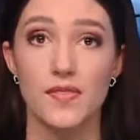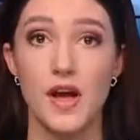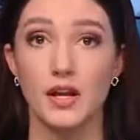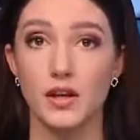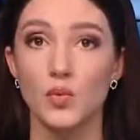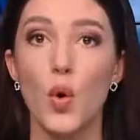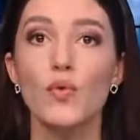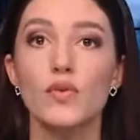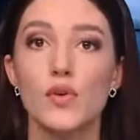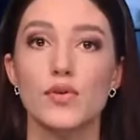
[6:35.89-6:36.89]
that
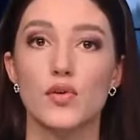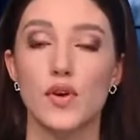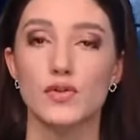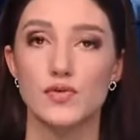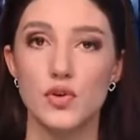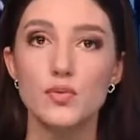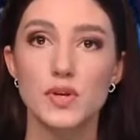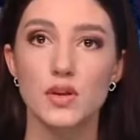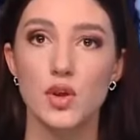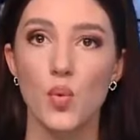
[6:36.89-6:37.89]
involving North Korean troops
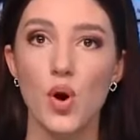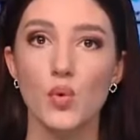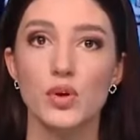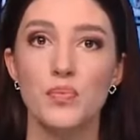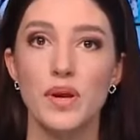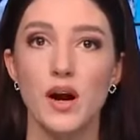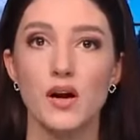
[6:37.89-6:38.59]
in the war would be